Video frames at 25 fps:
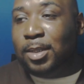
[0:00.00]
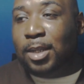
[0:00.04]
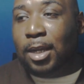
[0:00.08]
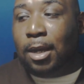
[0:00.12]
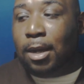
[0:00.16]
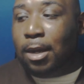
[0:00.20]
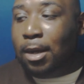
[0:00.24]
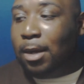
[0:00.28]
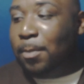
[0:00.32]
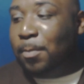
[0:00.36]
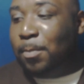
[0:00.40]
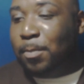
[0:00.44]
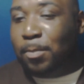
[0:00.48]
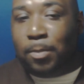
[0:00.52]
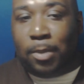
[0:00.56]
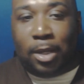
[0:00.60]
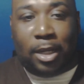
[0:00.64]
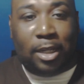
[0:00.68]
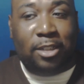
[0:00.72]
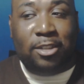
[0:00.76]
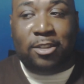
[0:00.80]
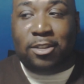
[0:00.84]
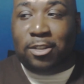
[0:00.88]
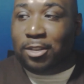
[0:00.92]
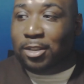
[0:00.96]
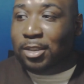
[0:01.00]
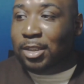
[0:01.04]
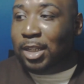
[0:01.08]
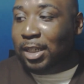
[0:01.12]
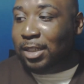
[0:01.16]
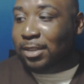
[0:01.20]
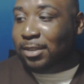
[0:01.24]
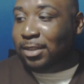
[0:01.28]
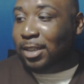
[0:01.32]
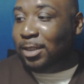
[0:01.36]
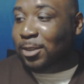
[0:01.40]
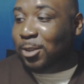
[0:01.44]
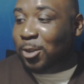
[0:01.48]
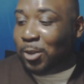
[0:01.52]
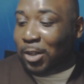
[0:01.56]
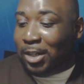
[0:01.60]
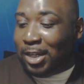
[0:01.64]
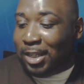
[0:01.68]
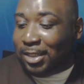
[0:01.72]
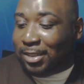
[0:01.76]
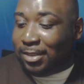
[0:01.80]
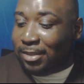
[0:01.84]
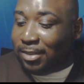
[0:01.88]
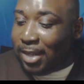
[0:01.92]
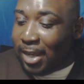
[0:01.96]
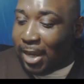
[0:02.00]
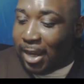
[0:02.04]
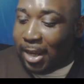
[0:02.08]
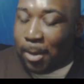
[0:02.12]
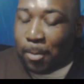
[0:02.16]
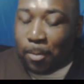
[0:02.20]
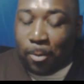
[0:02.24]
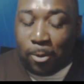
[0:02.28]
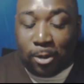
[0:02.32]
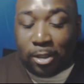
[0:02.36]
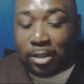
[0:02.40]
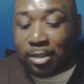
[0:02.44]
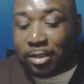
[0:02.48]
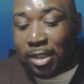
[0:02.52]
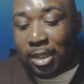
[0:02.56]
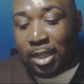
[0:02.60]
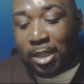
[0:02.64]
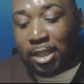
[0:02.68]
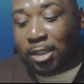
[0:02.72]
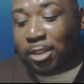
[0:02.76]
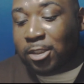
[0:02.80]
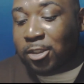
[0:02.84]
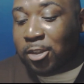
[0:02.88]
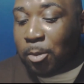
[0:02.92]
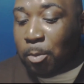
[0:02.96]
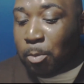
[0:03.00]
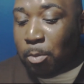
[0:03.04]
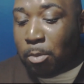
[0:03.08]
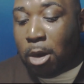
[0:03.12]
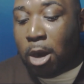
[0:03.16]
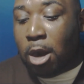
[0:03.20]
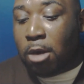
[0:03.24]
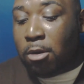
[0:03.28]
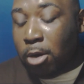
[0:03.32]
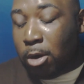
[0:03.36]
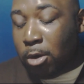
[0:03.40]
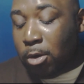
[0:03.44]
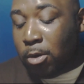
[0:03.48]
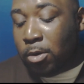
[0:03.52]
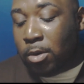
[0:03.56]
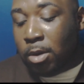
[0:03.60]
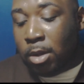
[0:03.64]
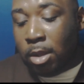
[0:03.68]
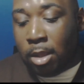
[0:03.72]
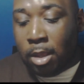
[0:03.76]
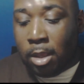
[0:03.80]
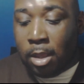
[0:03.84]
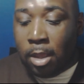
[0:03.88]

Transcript: Like I said, I saw it last night. I'm going to see it tomorrow.